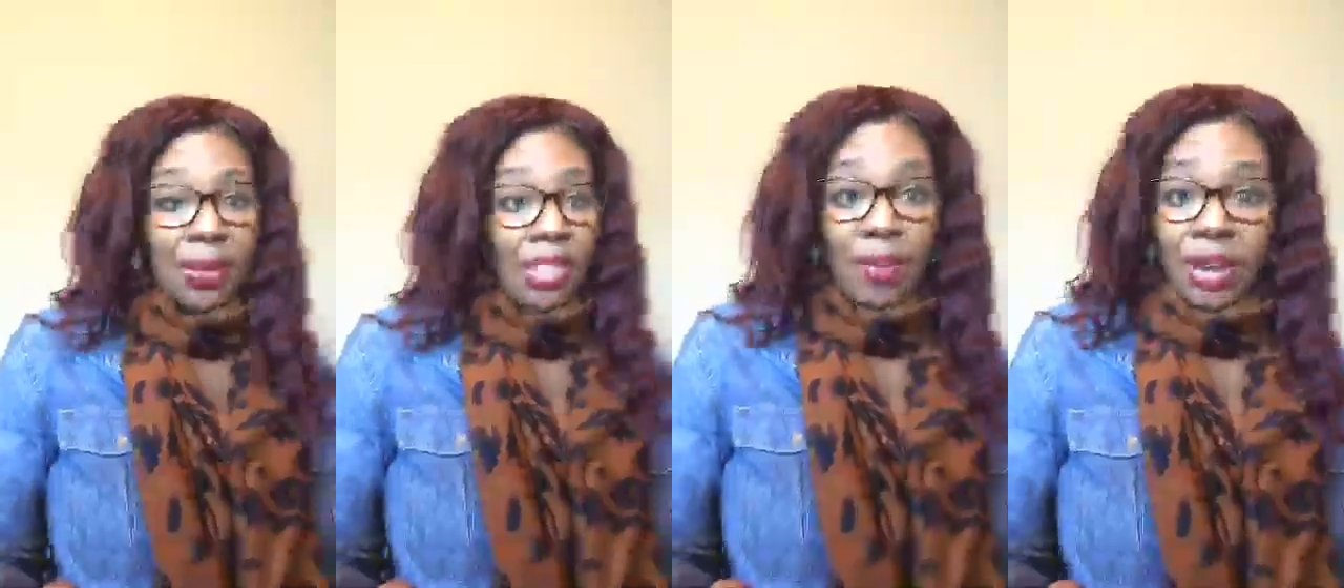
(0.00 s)

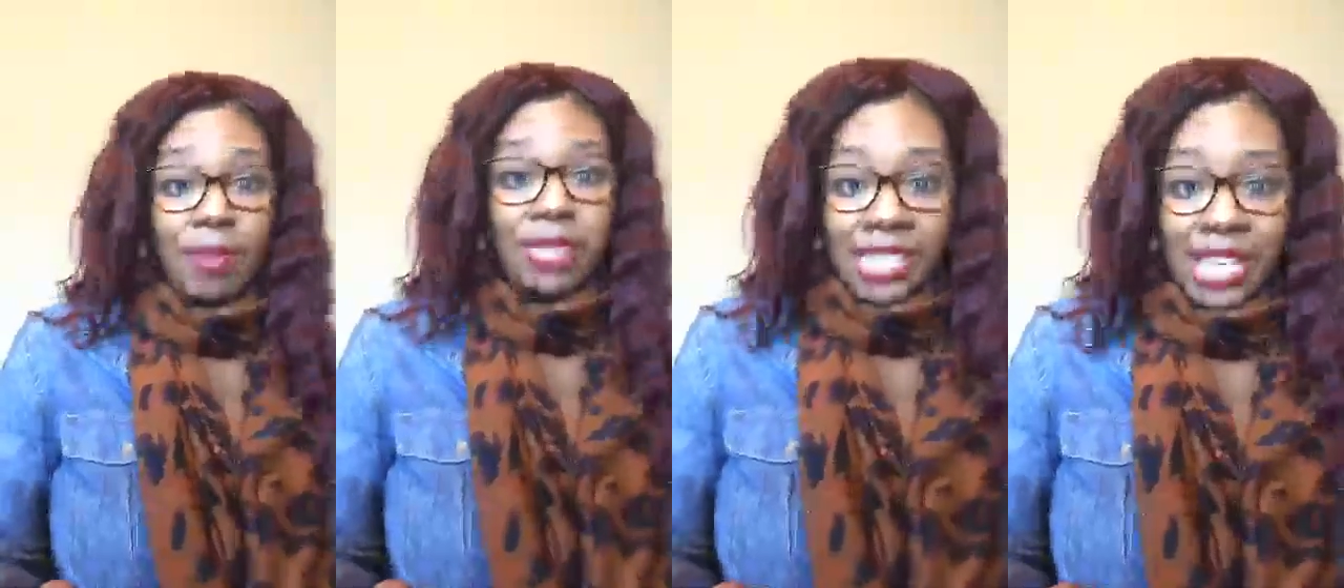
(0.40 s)
but they
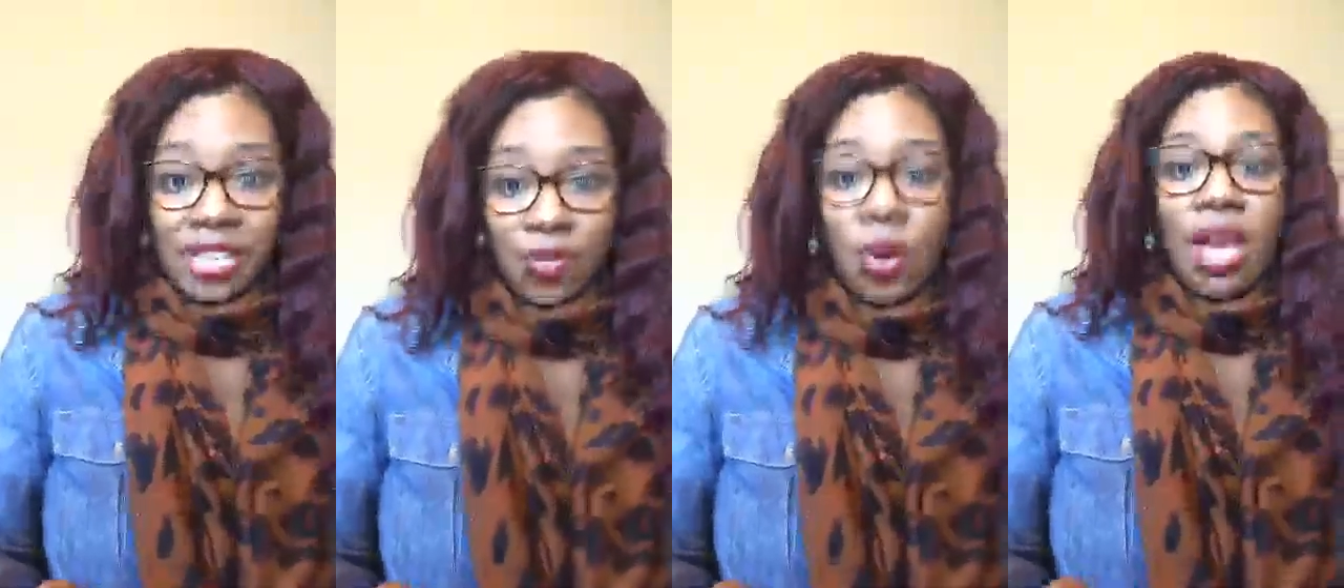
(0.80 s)
become
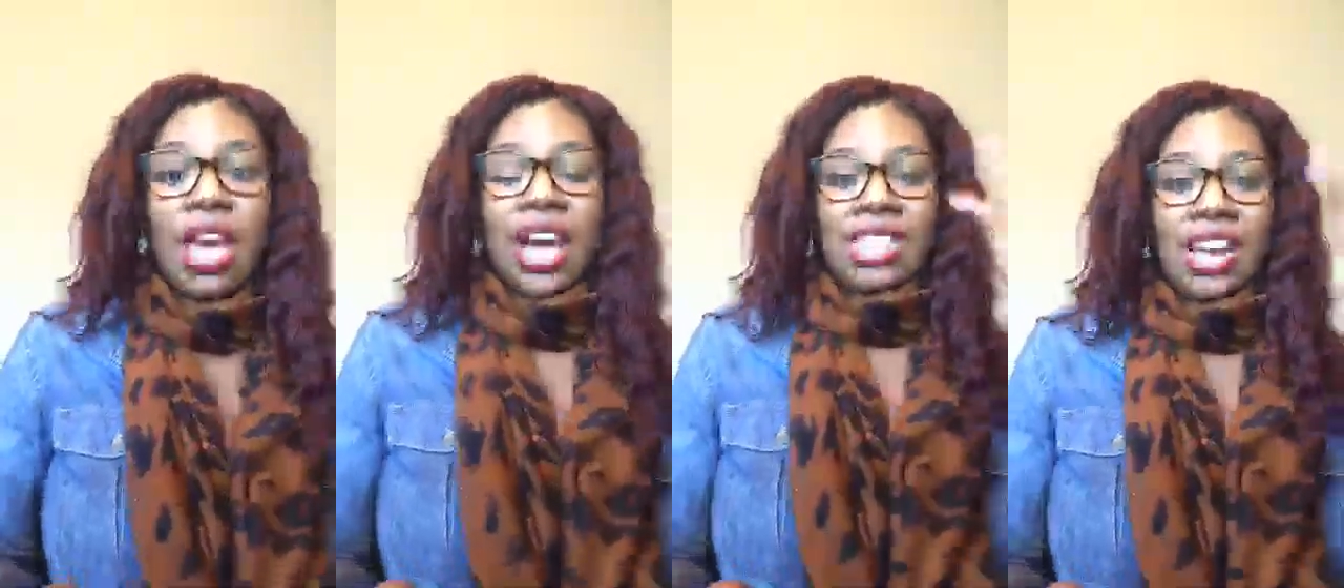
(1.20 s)
successful
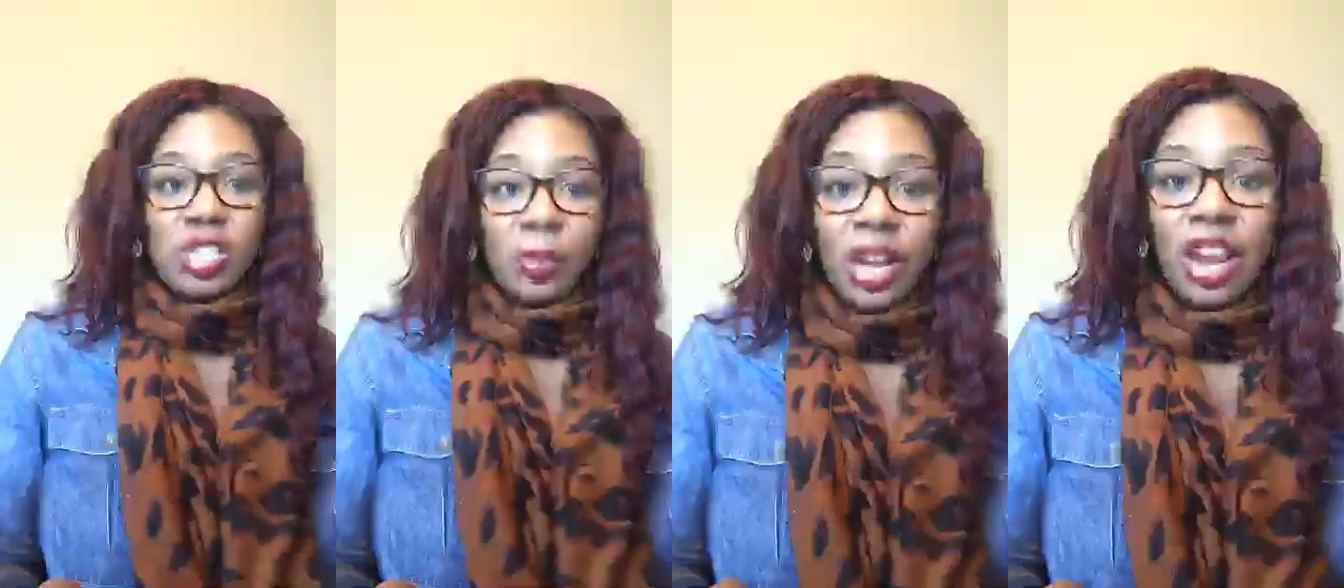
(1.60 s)
because they
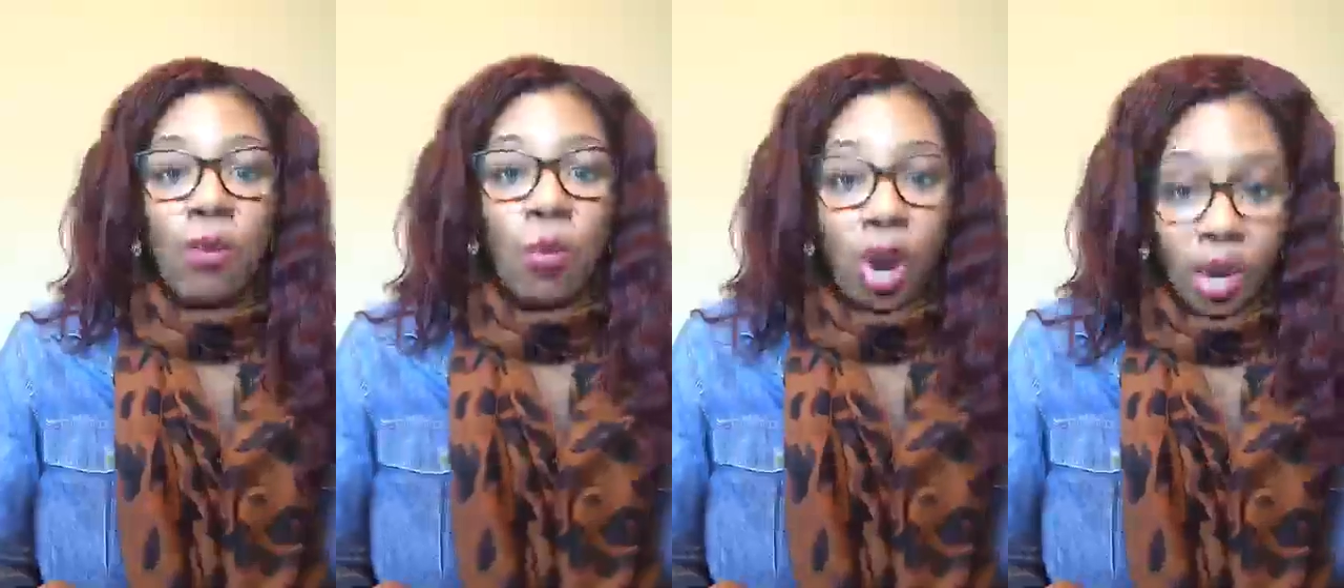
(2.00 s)
just put
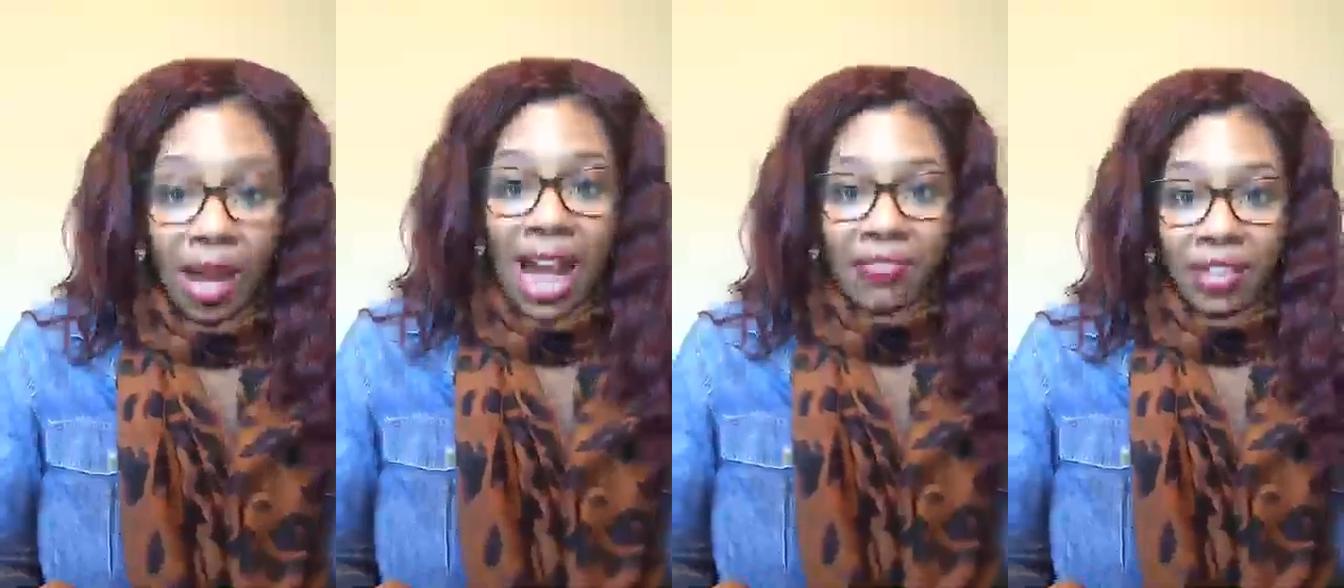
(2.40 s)
enough work
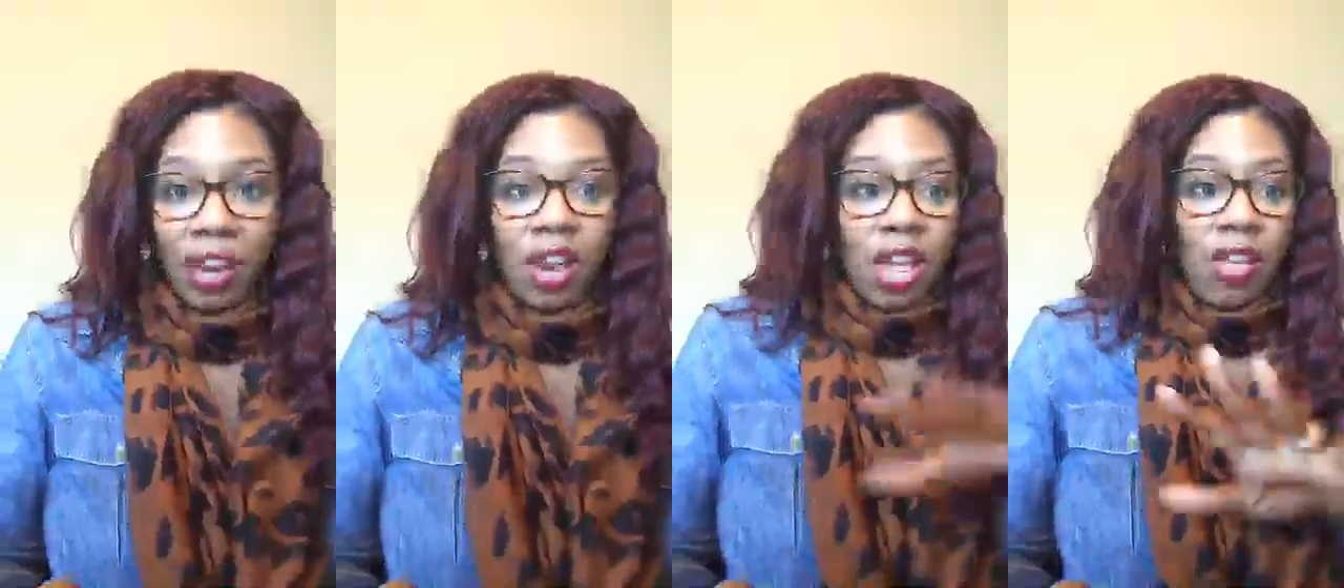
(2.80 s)
behind
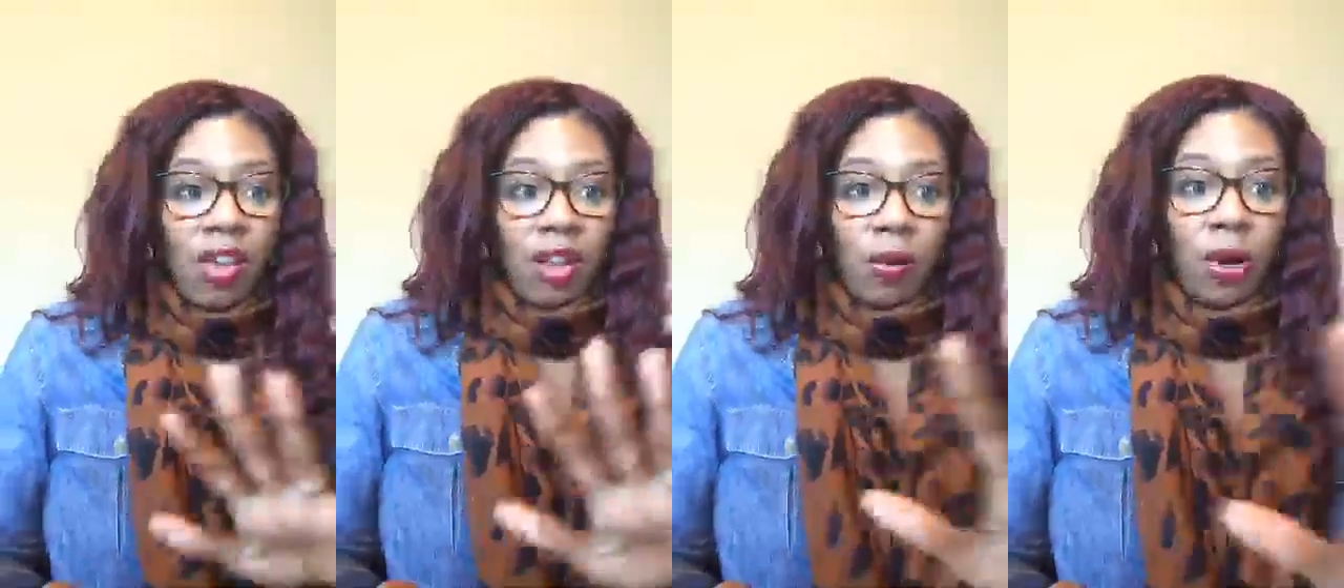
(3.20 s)
their
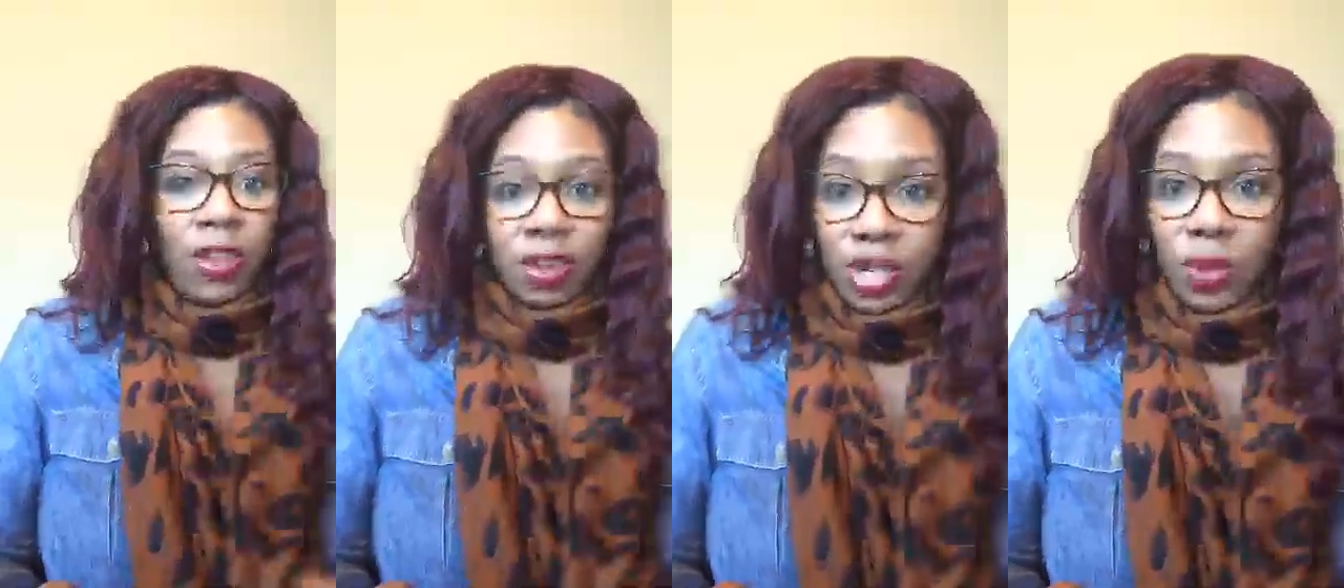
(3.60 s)
what
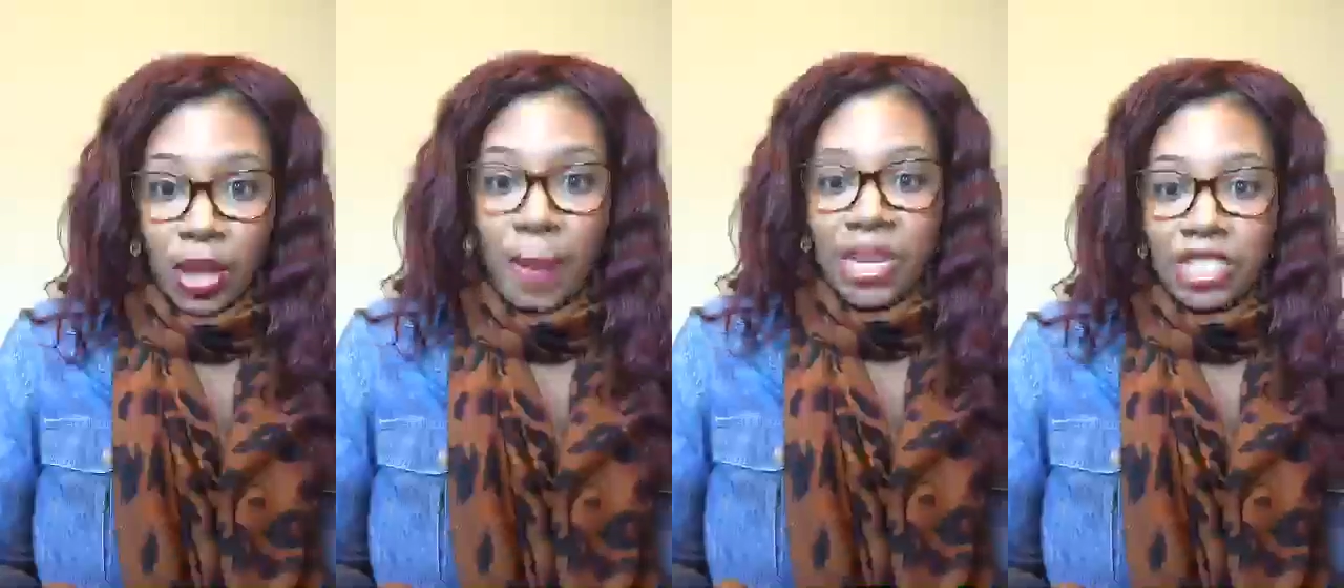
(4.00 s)
they're doing,
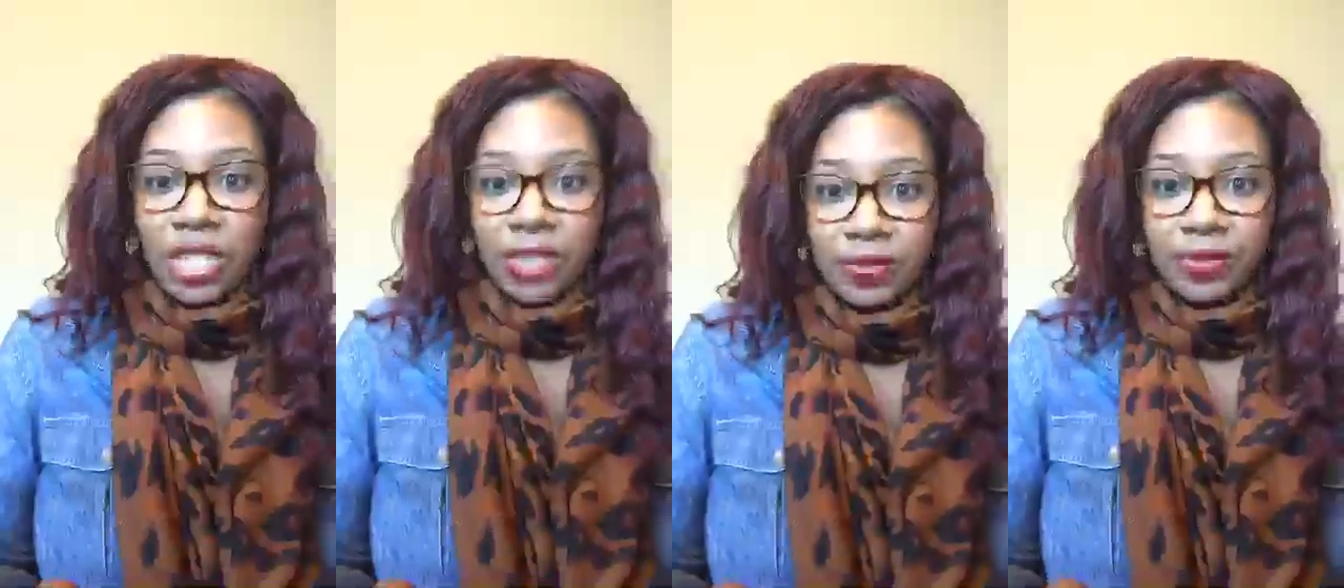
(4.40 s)
their
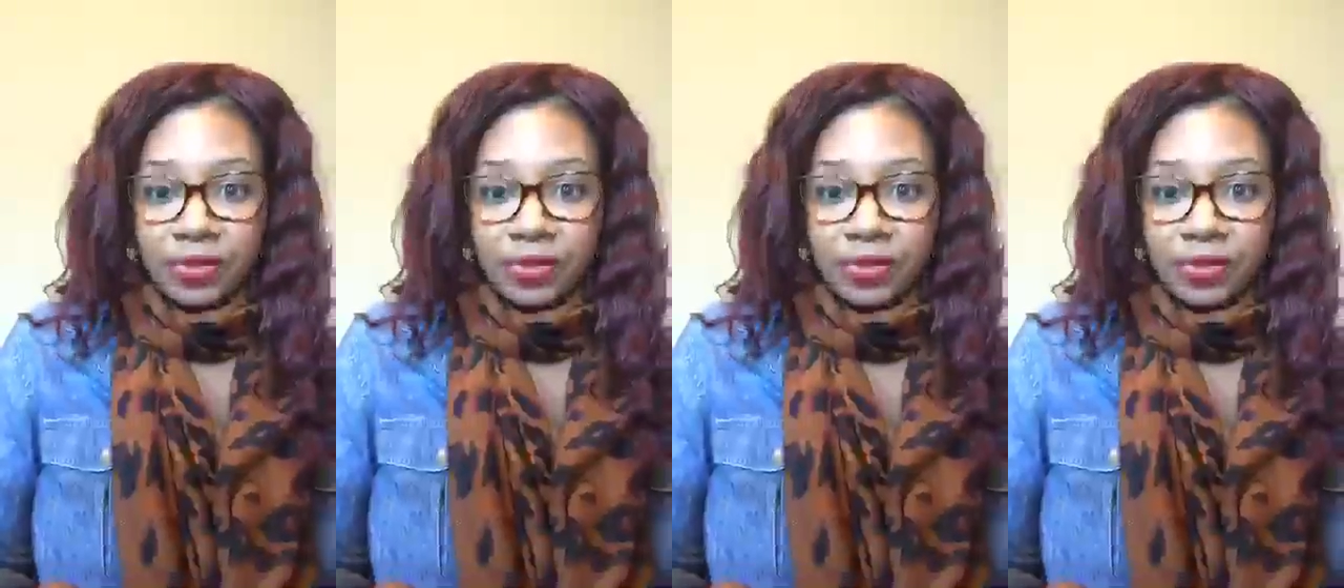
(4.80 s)
mission.